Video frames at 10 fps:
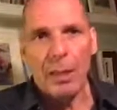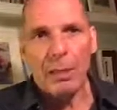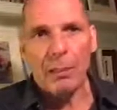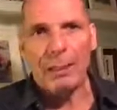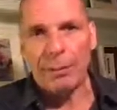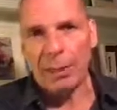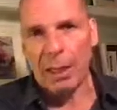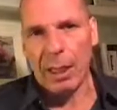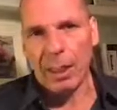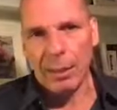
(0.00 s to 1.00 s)
but
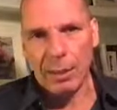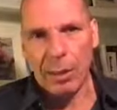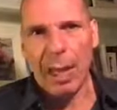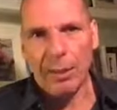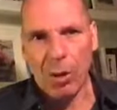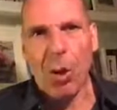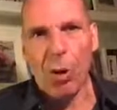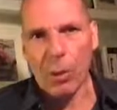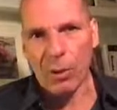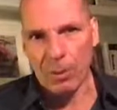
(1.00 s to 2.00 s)
nevertheless, it has
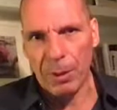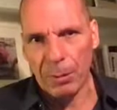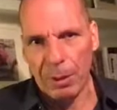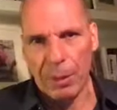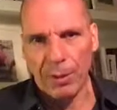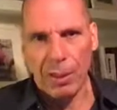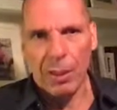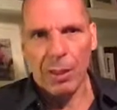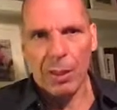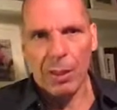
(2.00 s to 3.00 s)
always been with us.
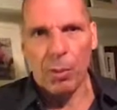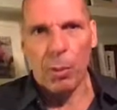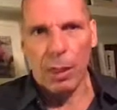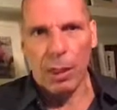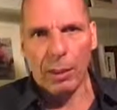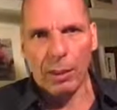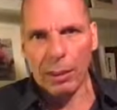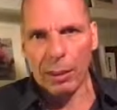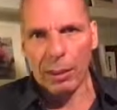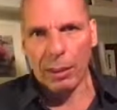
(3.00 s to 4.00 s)
The world
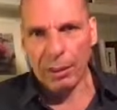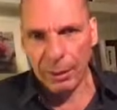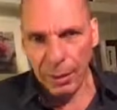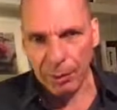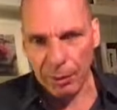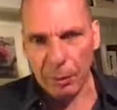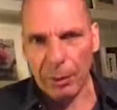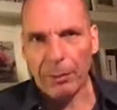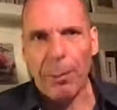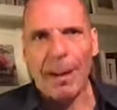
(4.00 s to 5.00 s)
never
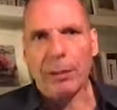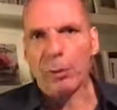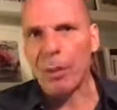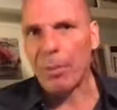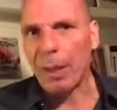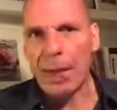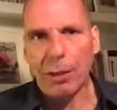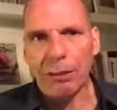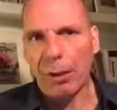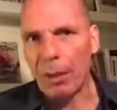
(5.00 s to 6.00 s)
went back to some kind
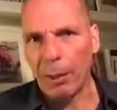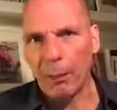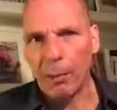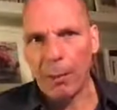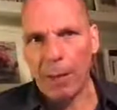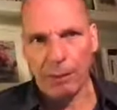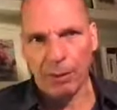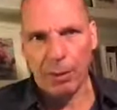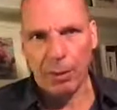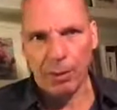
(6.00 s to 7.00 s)
of equilibrium after
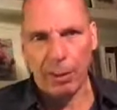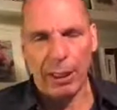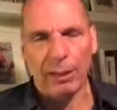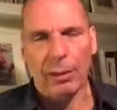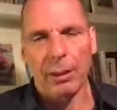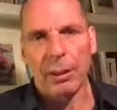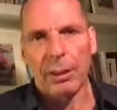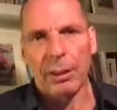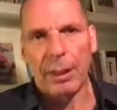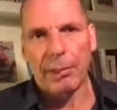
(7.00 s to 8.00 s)
2008.
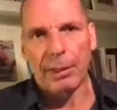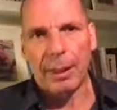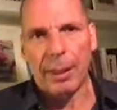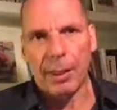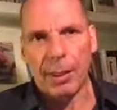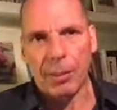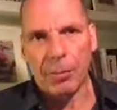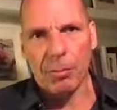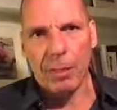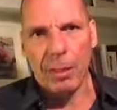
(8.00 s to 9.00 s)

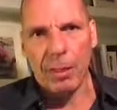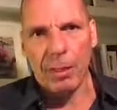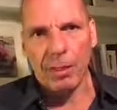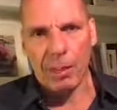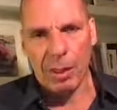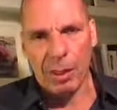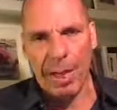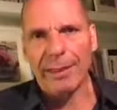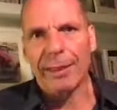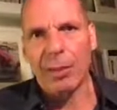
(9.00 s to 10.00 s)
Capitalism is
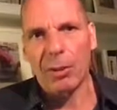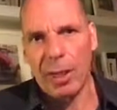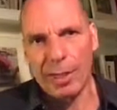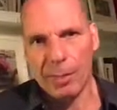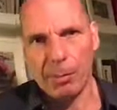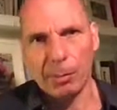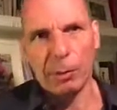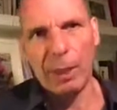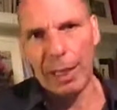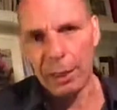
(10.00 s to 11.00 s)
unrecognizable
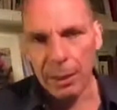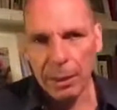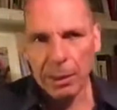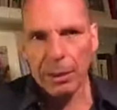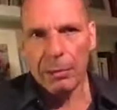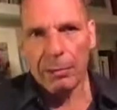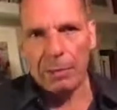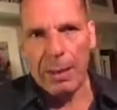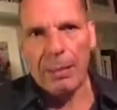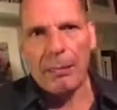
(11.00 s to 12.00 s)
today
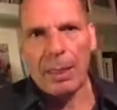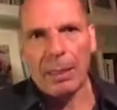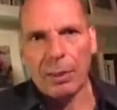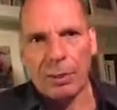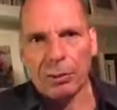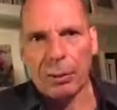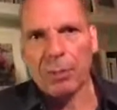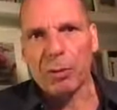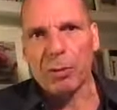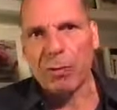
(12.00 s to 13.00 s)
by means of
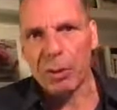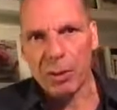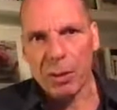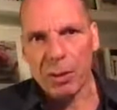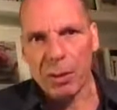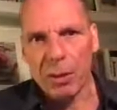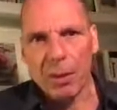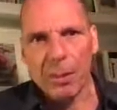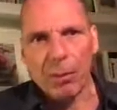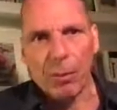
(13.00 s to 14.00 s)
terms of references
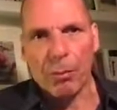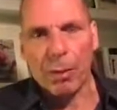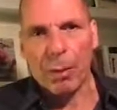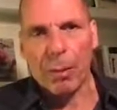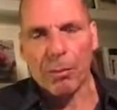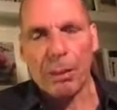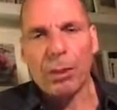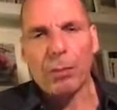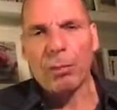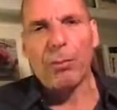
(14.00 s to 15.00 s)
from the
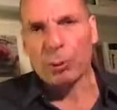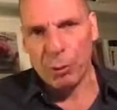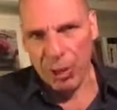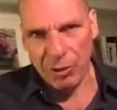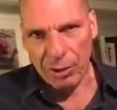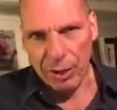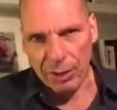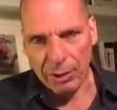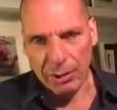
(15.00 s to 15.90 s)
period before 2008.